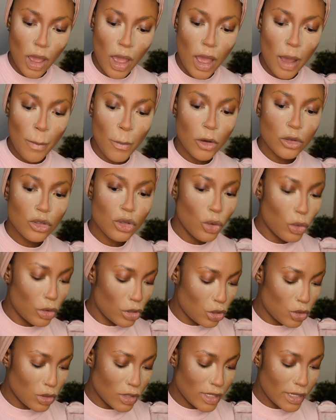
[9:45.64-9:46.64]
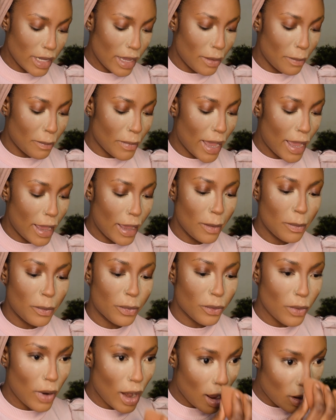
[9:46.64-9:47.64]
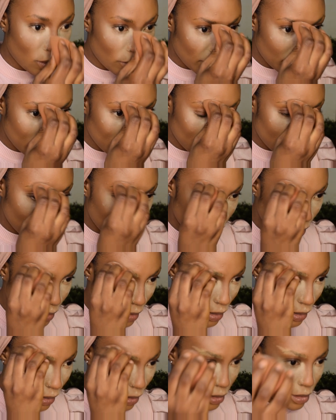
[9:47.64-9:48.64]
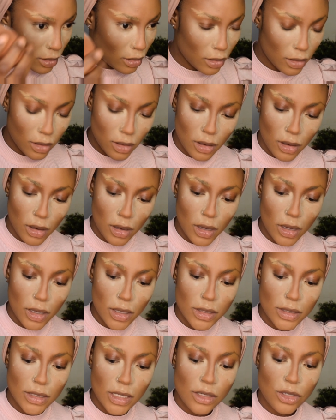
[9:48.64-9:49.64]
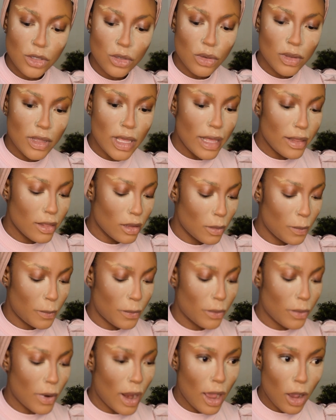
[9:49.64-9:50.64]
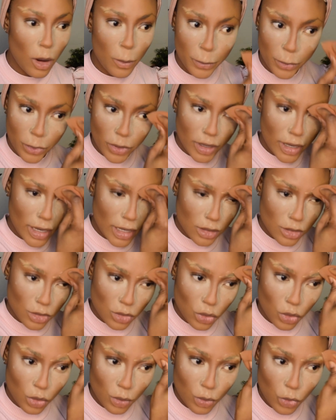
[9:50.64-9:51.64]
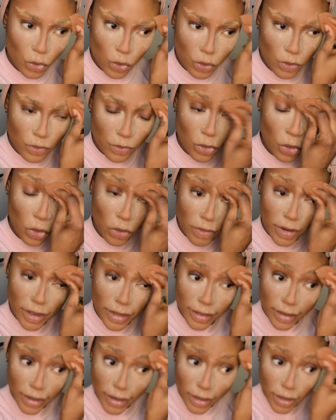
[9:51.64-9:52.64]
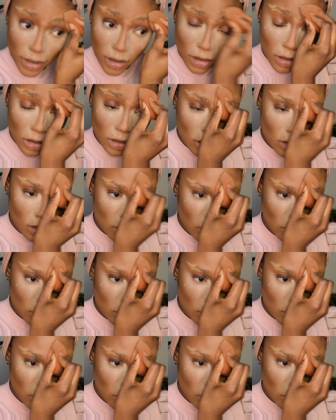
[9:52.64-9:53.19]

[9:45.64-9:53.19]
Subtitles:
I'm also going to set my brow area just so that the brow products don't move over there.